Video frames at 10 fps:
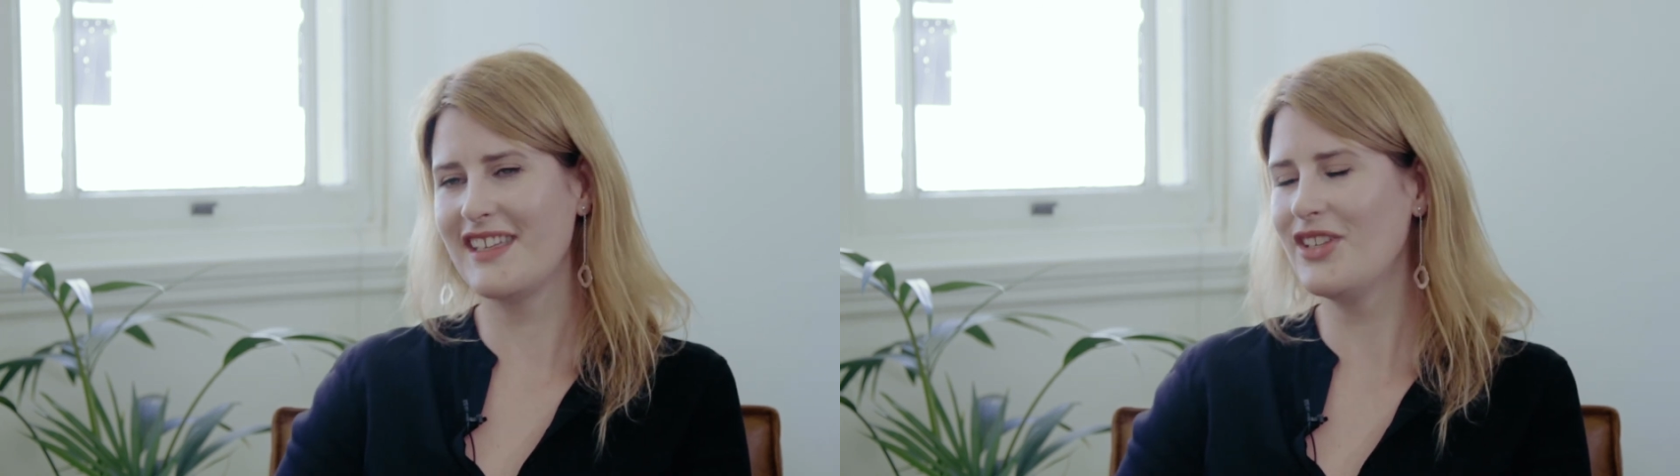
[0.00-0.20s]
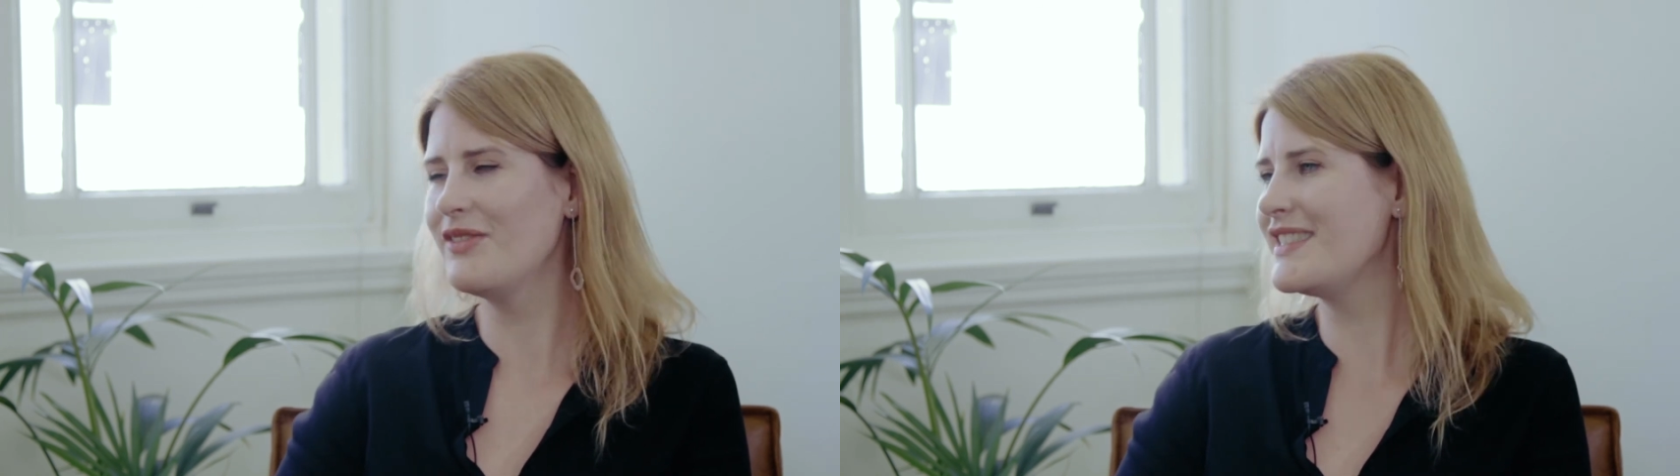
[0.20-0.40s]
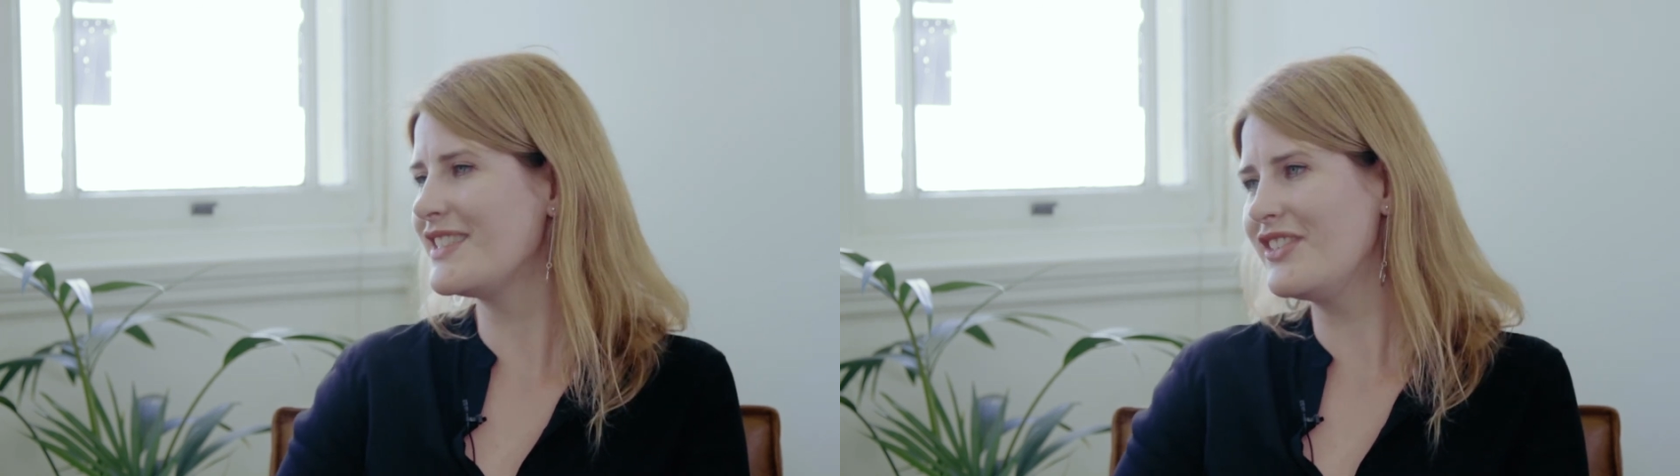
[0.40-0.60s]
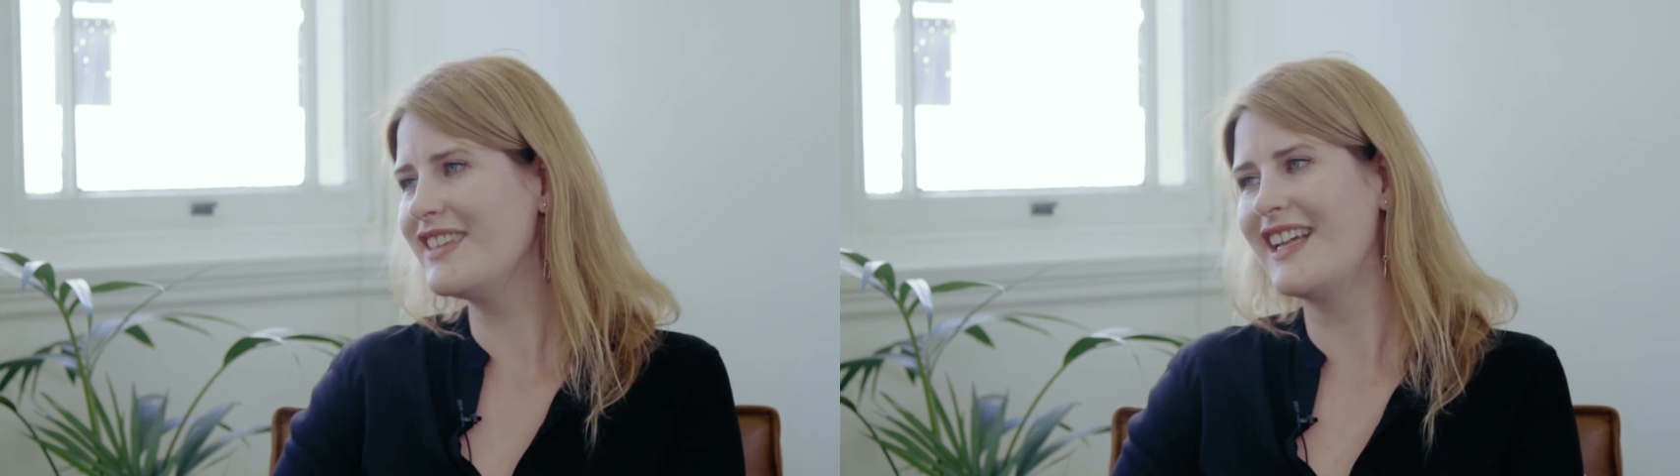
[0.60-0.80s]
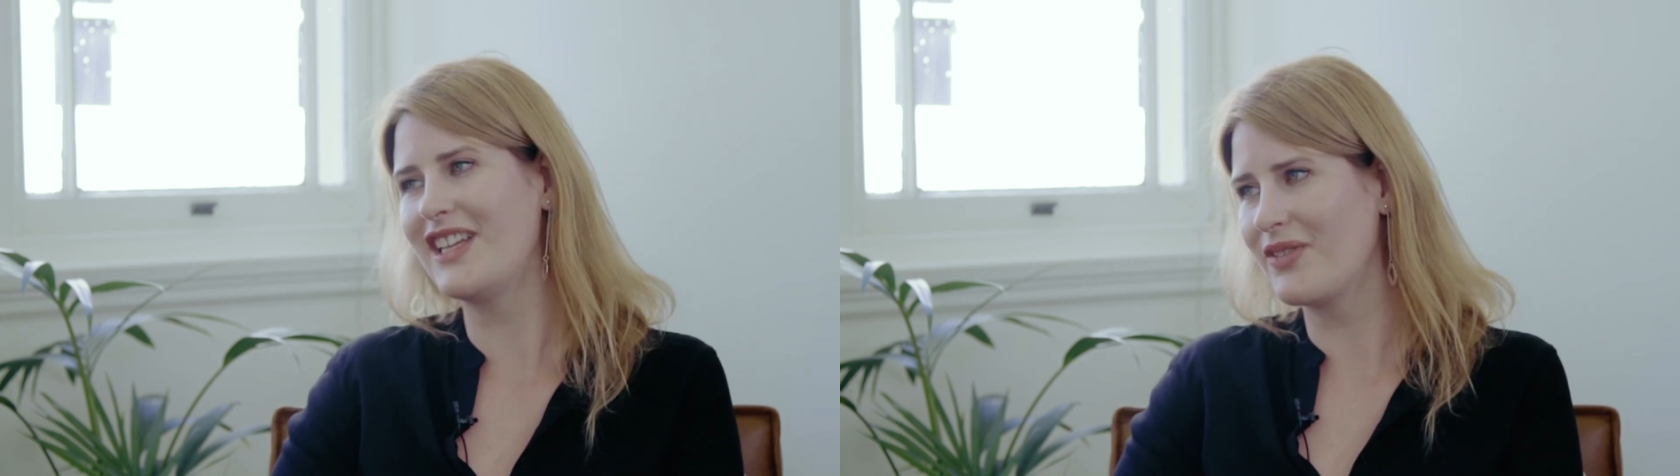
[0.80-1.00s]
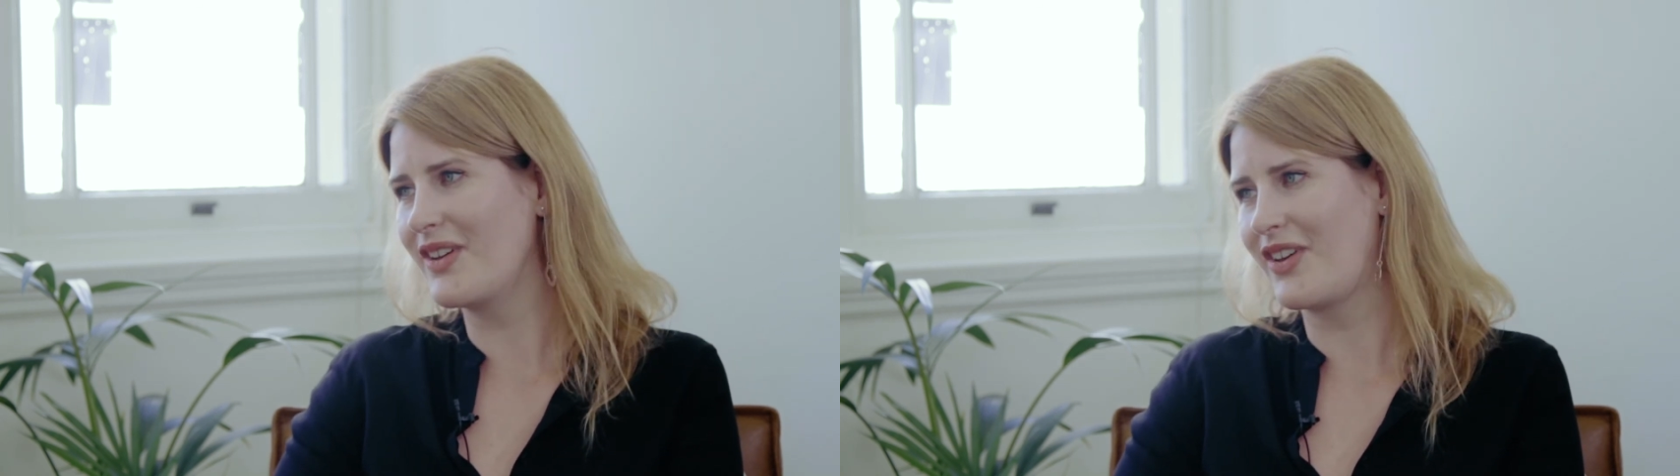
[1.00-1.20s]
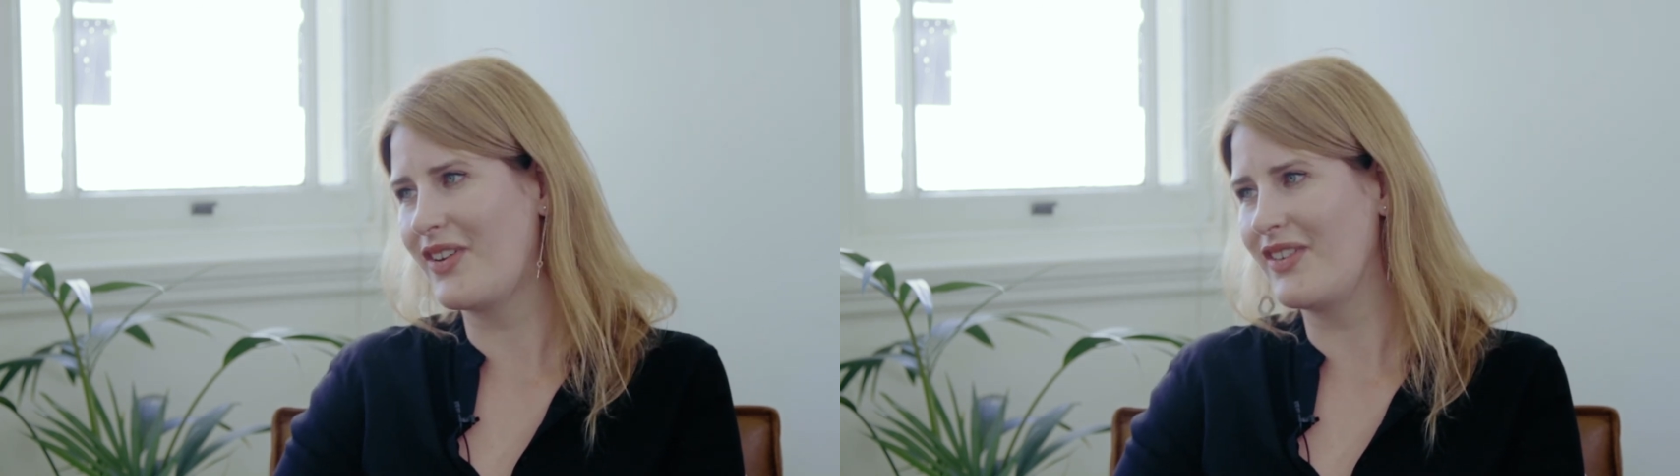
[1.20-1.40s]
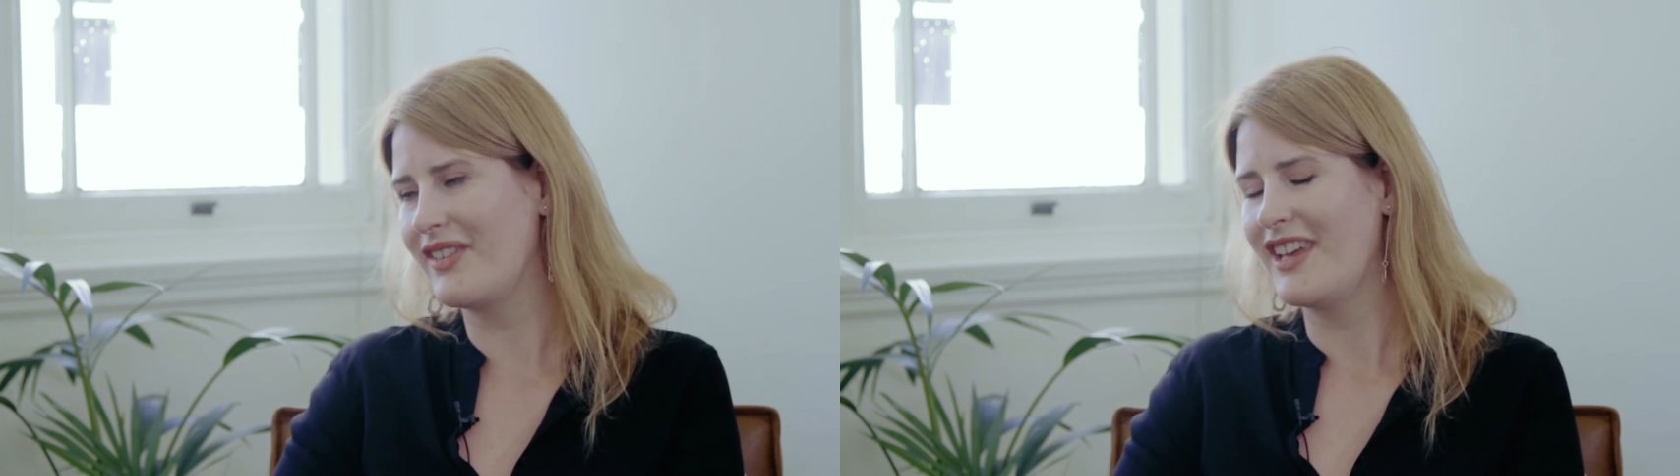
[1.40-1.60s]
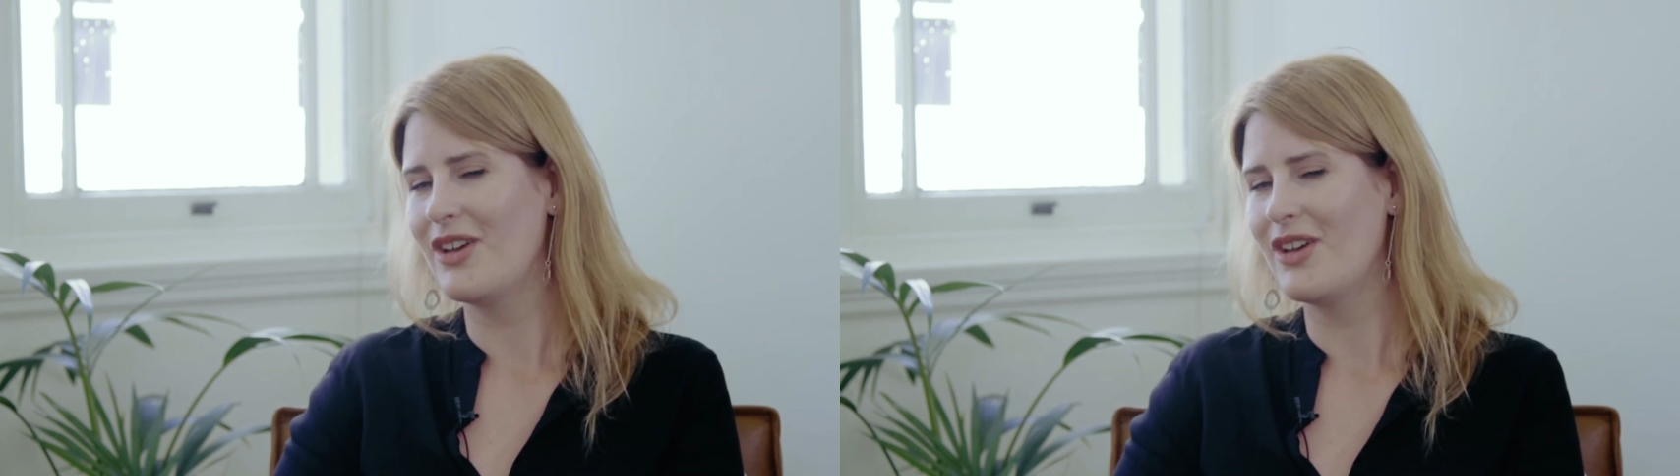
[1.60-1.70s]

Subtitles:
it's not that long ago,